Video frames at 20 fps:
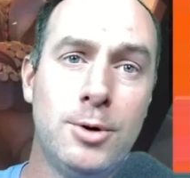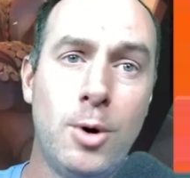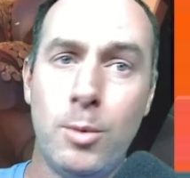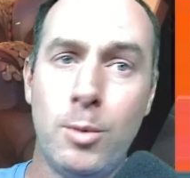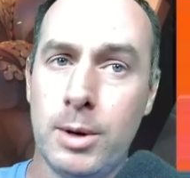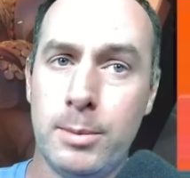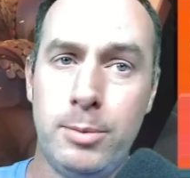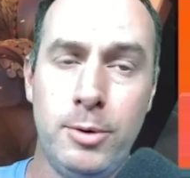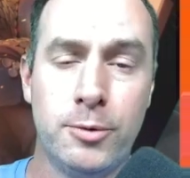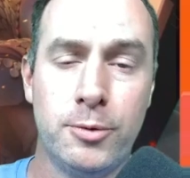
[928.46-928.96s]
You
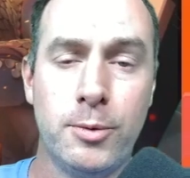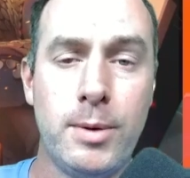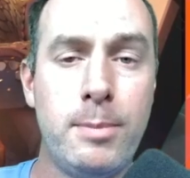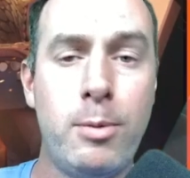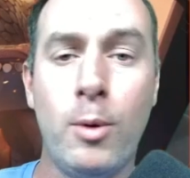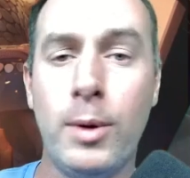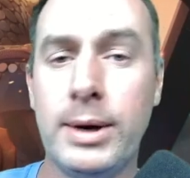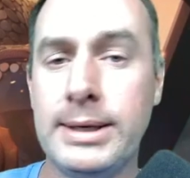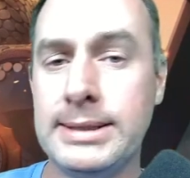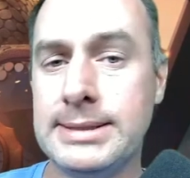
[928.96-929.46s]
don't want to put 3
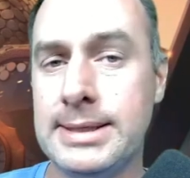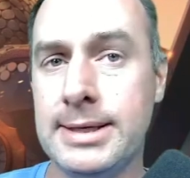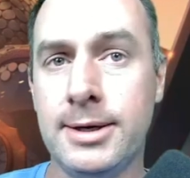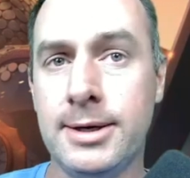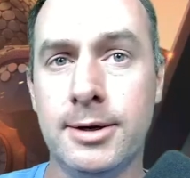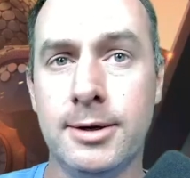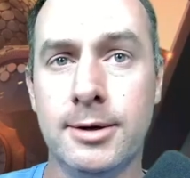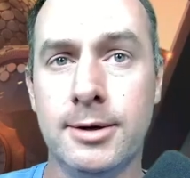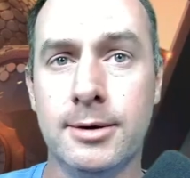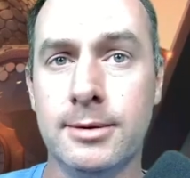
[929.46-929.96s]
points
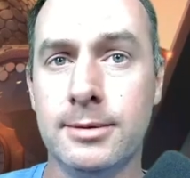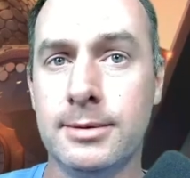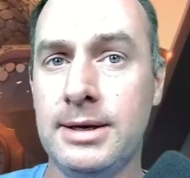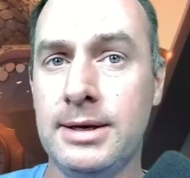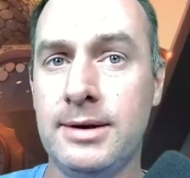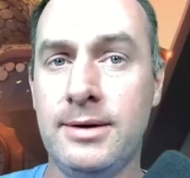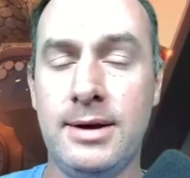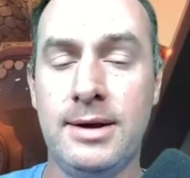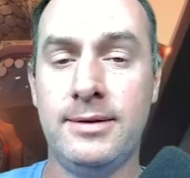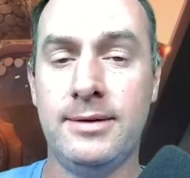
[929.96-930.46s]
here
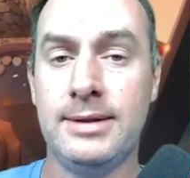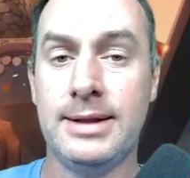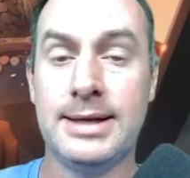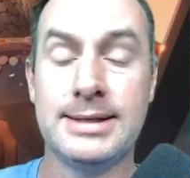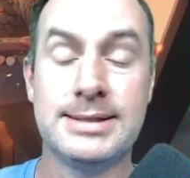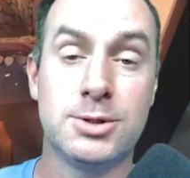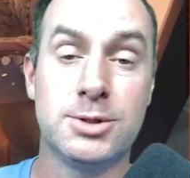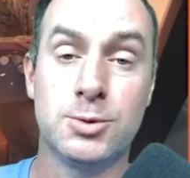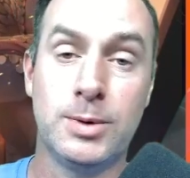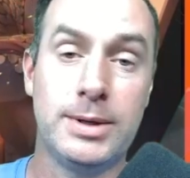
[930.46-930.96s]

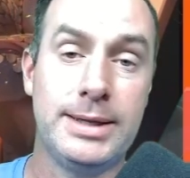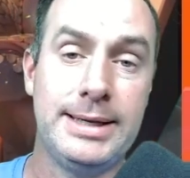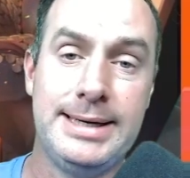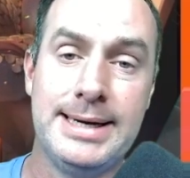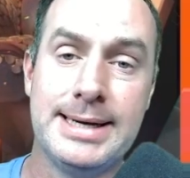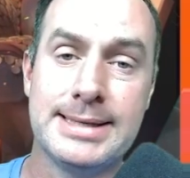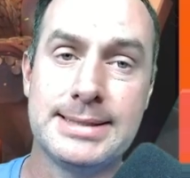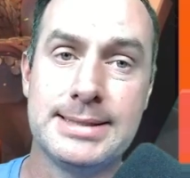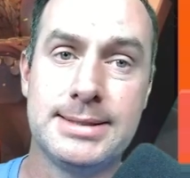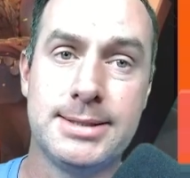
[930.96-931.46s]
unless it's really
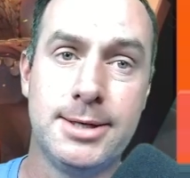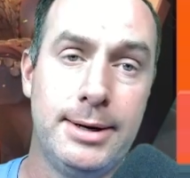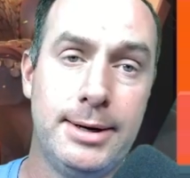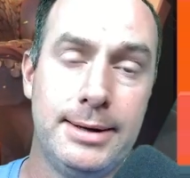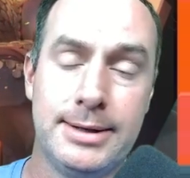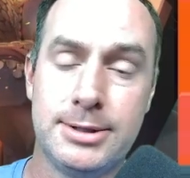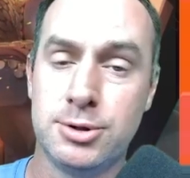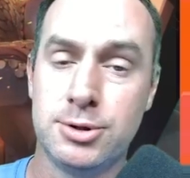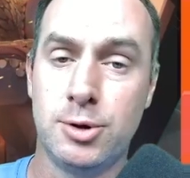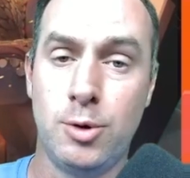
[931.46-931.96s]
necessary,
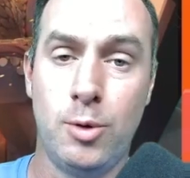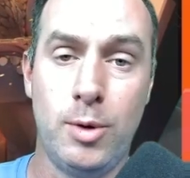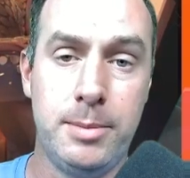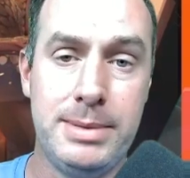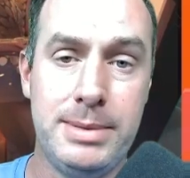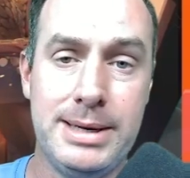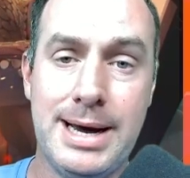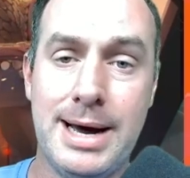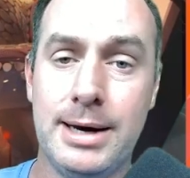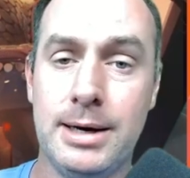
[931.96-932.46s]
unless you're
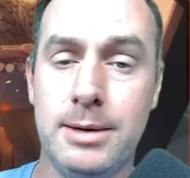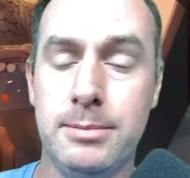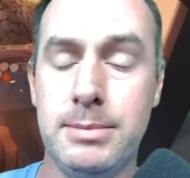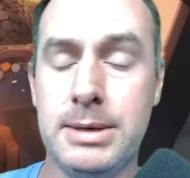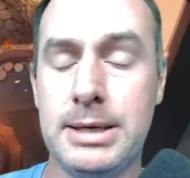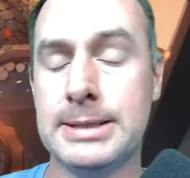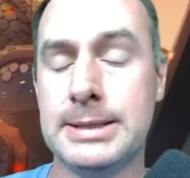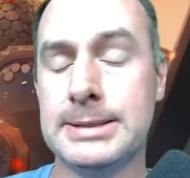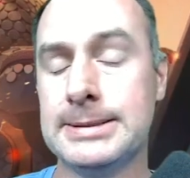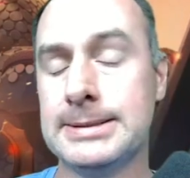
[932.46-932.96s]
going beyond it,
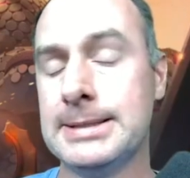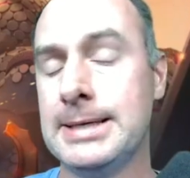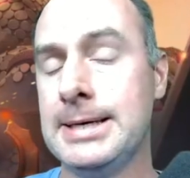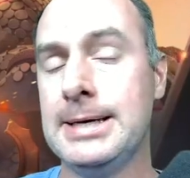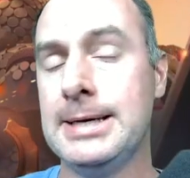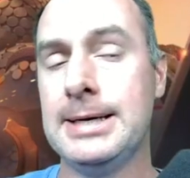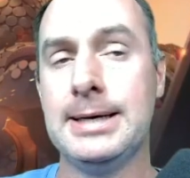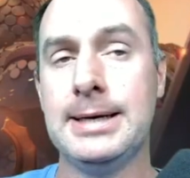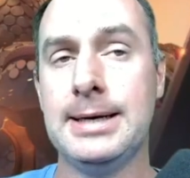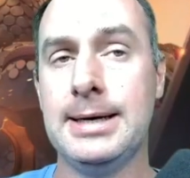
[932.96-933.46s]
because
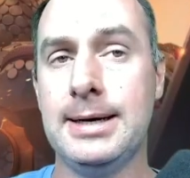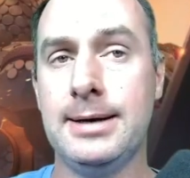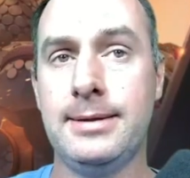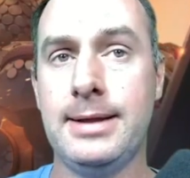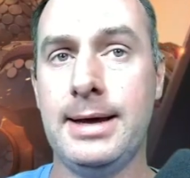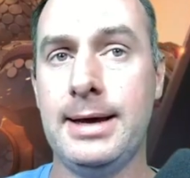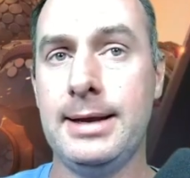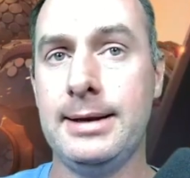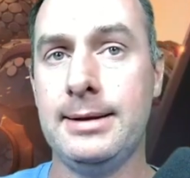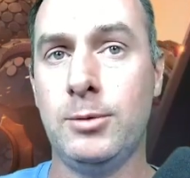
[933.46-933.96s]

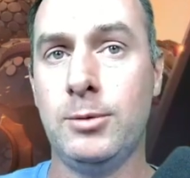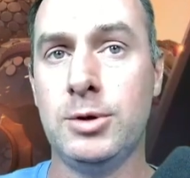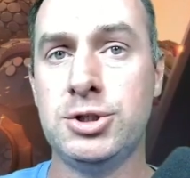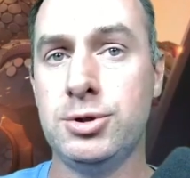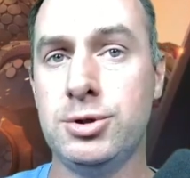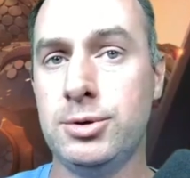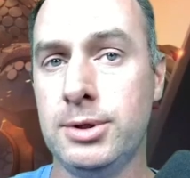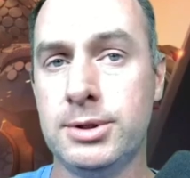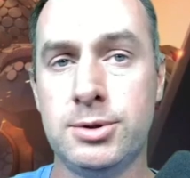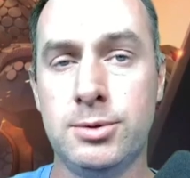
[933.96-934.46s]
that
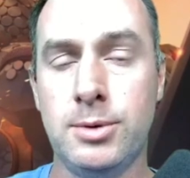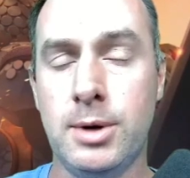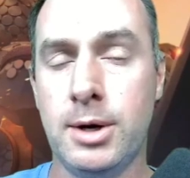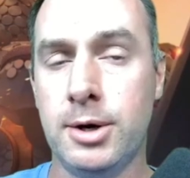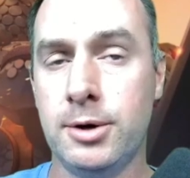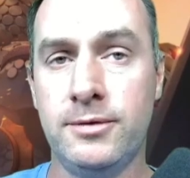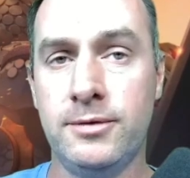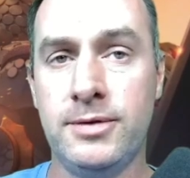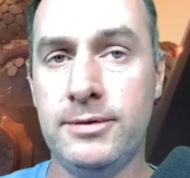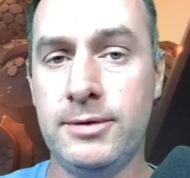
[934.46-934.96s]
once you get to
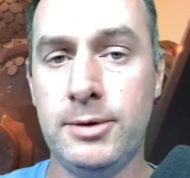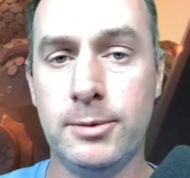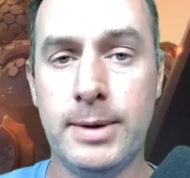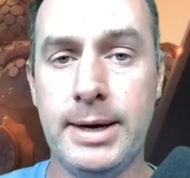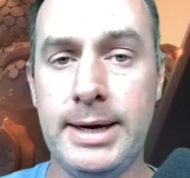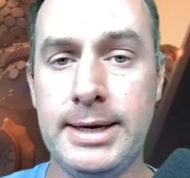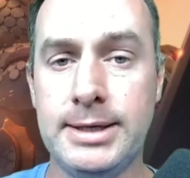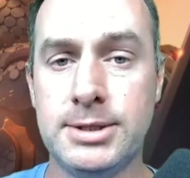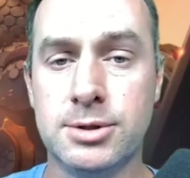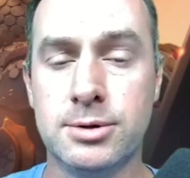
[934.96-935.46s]
150
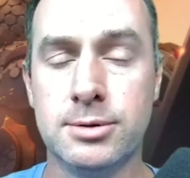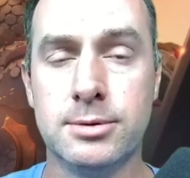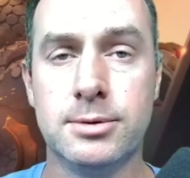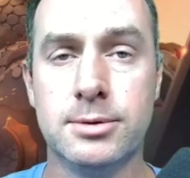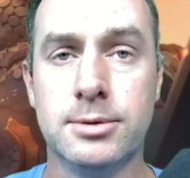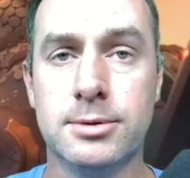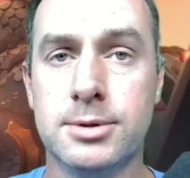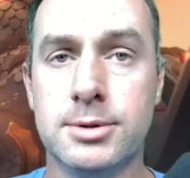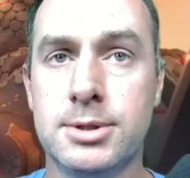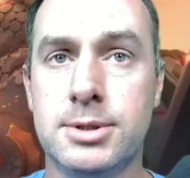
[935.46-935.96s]
rage,
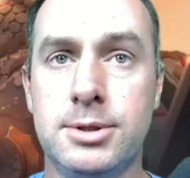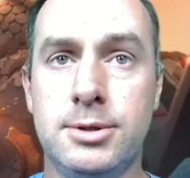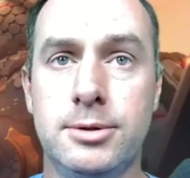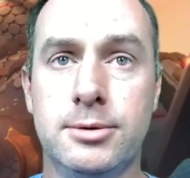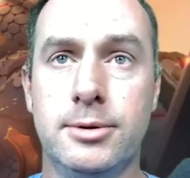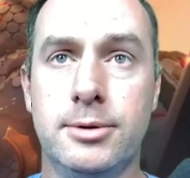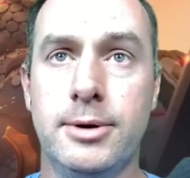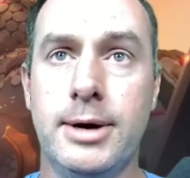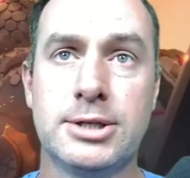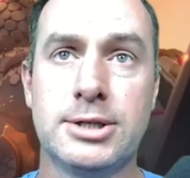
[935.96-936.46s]

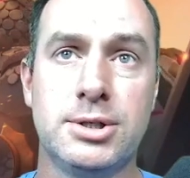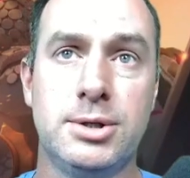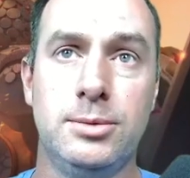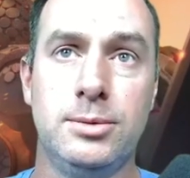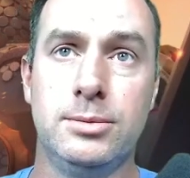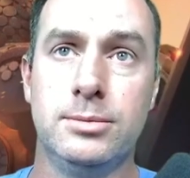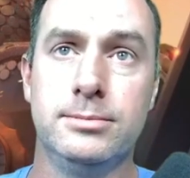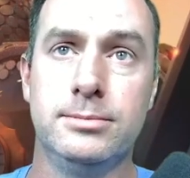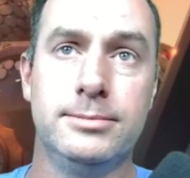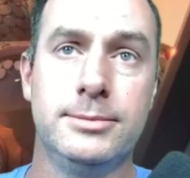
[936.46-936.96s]
you're
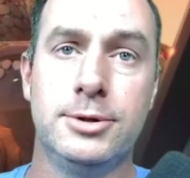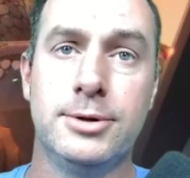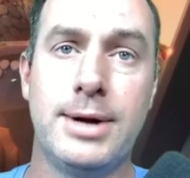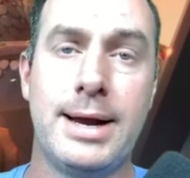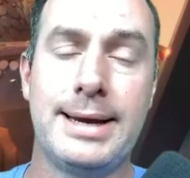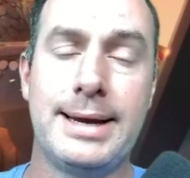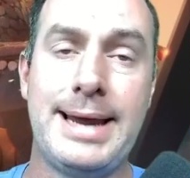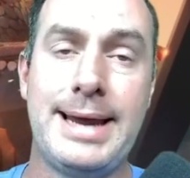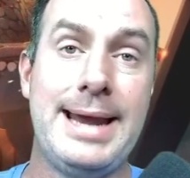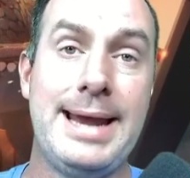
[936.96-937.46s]

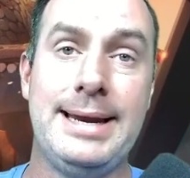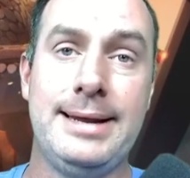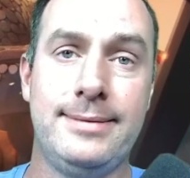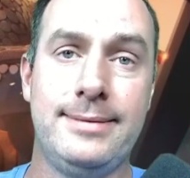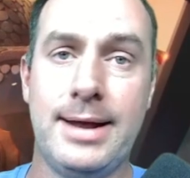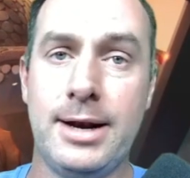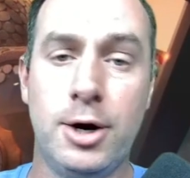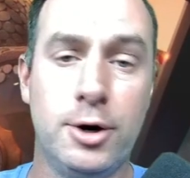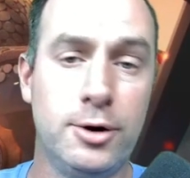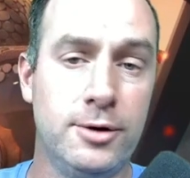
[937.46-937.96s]
not
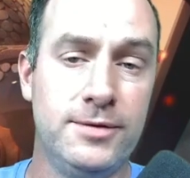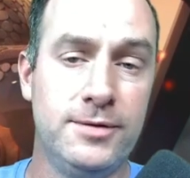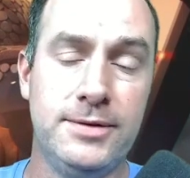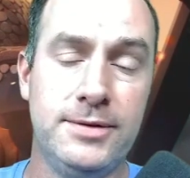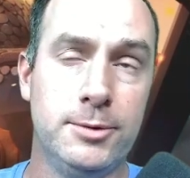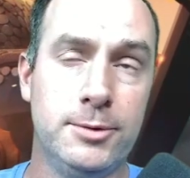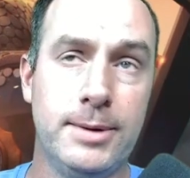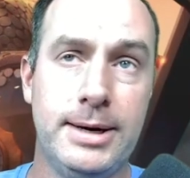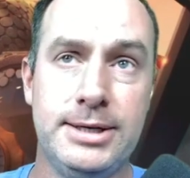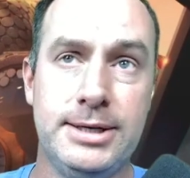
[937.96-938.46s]
gaining that
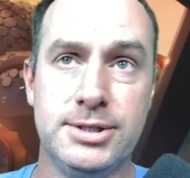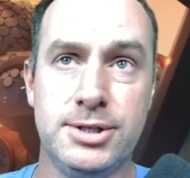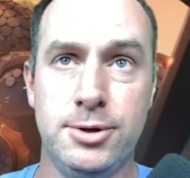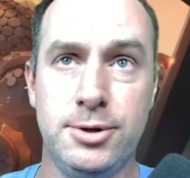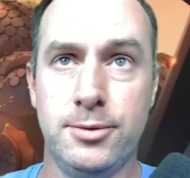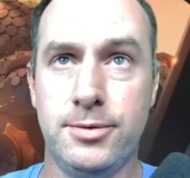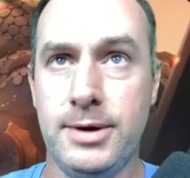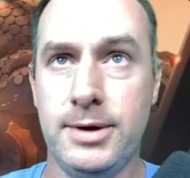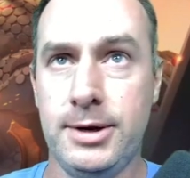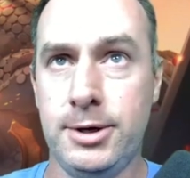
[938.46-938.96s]
150 rage that
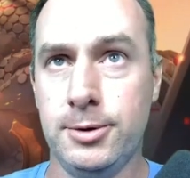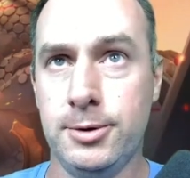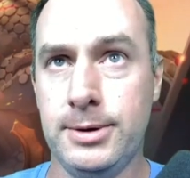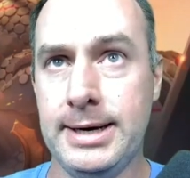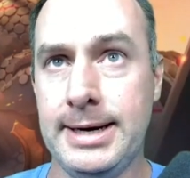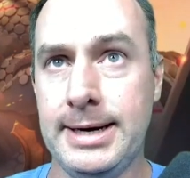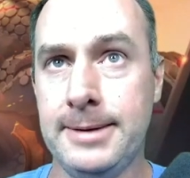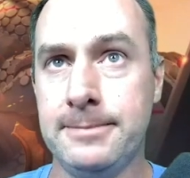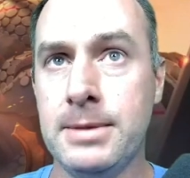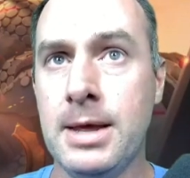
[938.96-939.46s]
you think you're
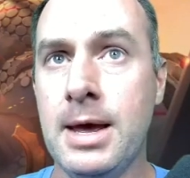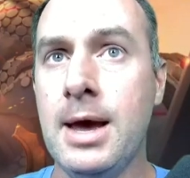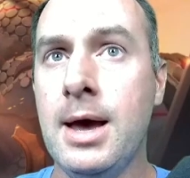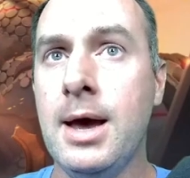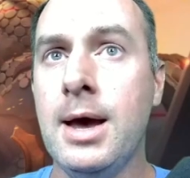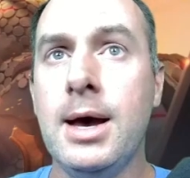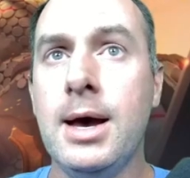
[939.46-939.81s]
getting.